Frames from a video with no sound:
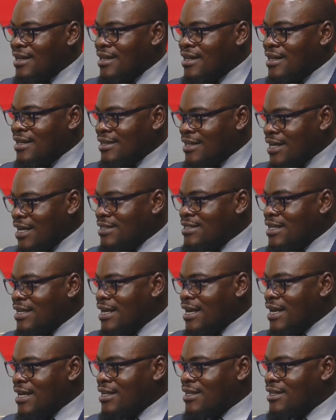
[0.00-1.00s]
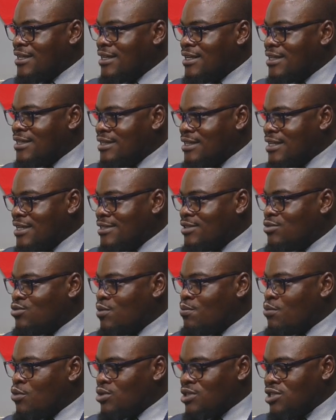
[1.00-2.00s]
Yet again, this
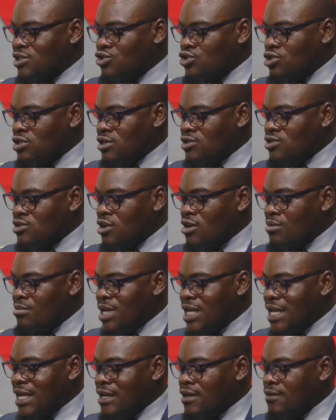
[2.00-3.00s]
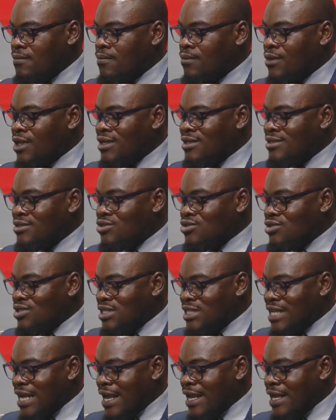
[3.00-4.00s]
report is just coming in
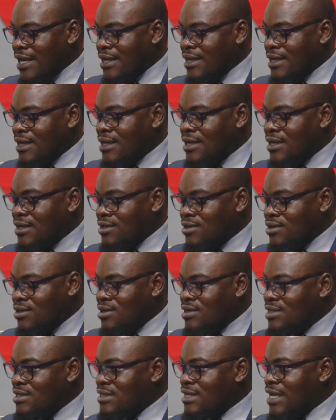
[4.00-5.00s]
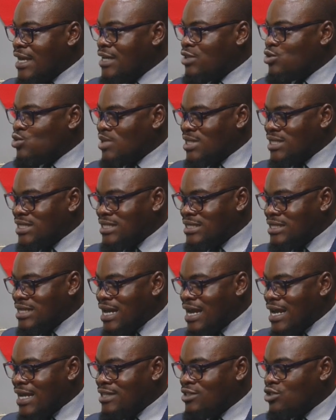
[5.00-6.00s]
today, Thursday,
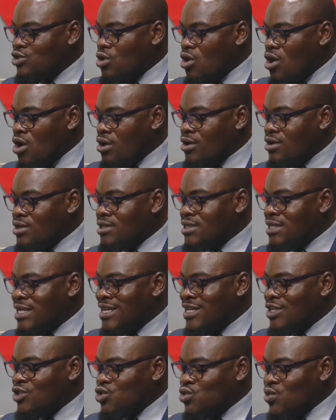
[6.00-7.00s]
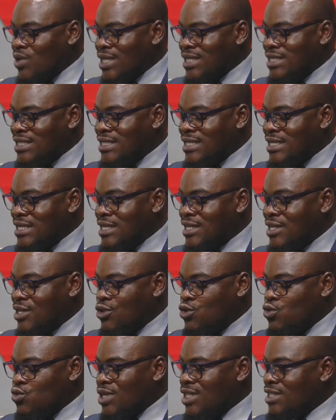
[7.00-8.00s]
29th August
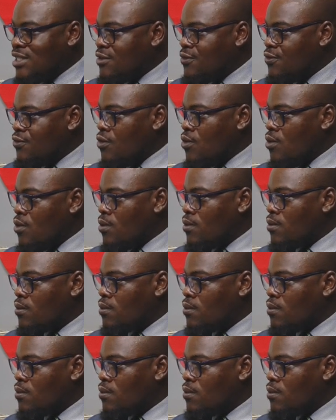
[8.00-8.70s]
2024.